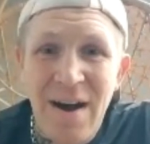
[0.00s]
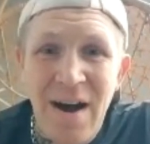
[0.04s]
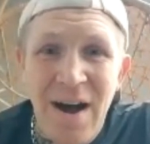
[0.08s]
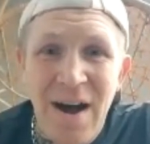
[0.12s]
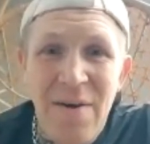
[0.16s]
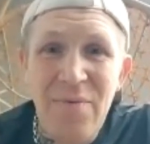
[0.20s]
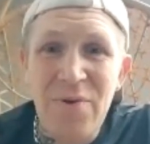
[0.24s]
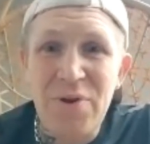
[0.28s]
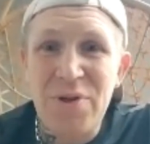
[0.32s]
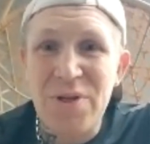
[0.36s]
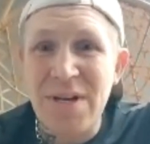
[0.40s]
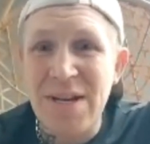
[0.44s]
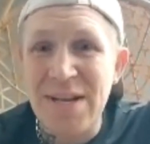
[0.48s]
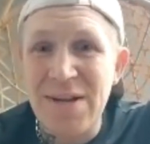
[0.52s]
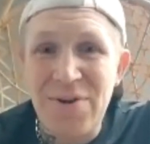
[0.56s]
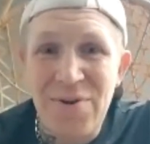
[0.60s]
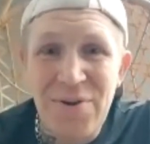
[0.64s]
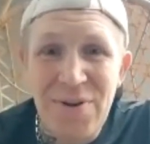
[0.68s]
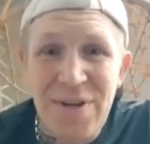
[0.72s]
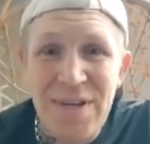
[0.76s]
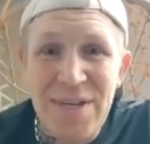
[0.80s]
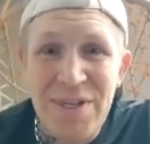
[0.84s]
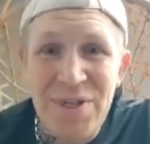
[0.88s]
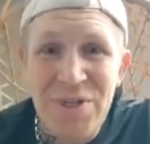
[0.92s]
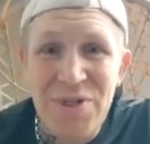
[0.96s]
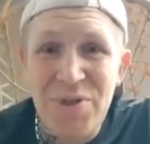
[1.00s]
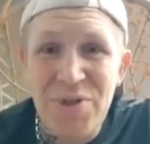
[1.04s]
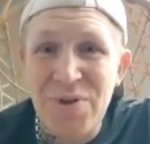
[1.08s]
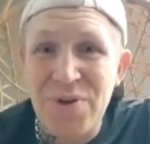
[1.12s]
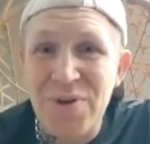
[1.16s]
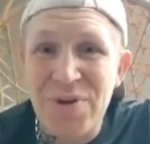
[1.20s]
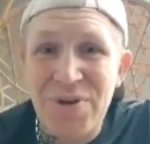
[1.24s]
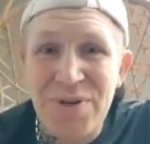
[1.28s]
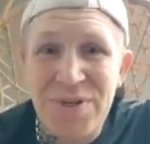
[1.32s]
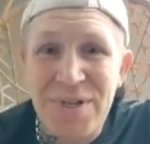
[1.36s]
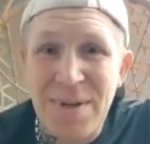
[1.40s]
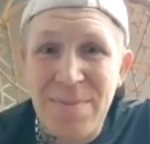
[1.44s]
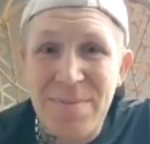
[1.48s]
I was a little injured
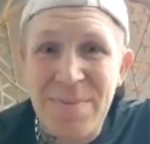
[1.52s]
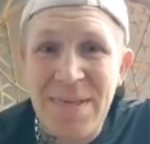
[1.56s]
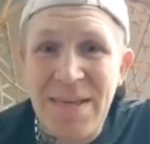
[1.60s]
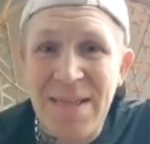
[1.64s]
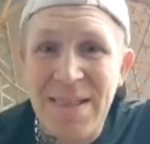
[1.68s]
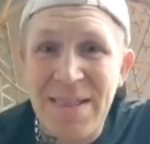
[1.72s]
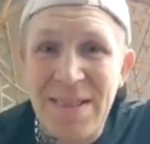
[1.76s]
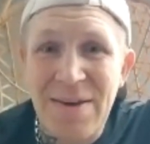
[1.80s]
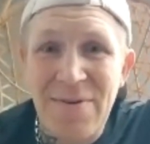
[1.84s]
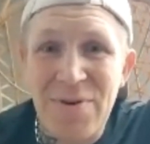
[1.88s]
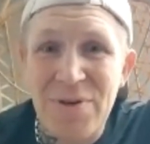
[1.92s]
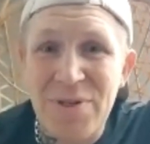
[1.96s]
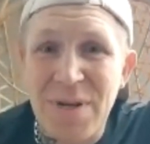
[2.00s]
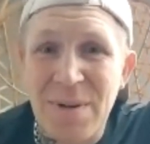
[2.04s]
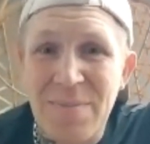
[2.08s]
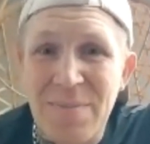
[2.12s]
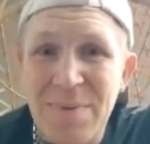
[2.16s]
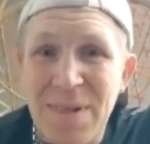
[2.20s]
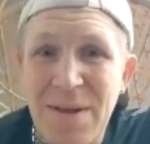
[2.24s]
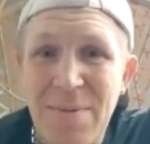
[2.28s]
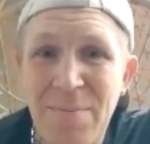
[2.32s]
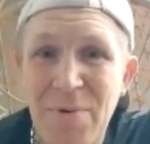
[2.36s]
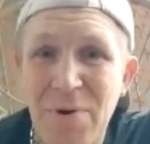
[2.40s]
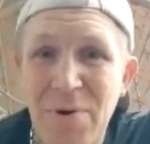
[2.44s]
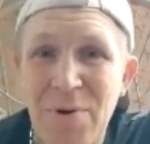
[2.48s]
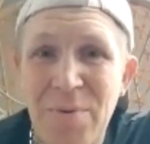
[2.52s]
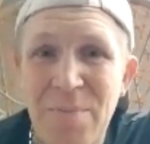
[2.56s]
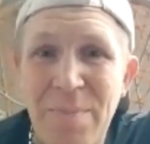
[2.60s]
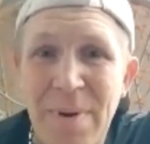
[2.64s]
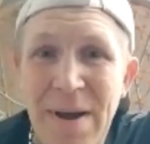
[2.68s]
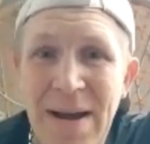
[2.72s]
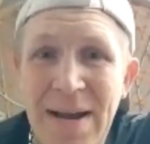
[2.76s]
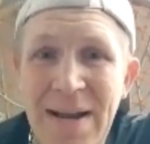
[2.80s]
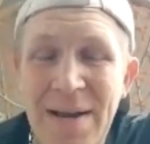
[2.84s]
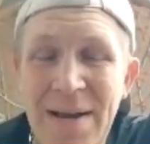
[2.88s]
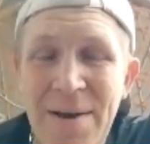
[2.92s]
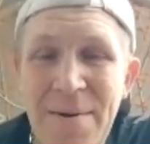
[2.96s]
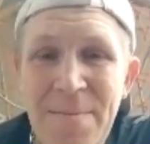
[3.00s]
or something. There was something on
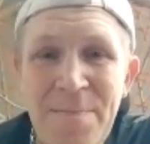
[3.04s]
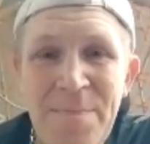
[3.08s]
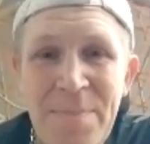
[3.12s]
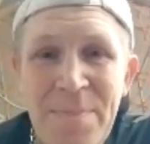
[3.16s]
back,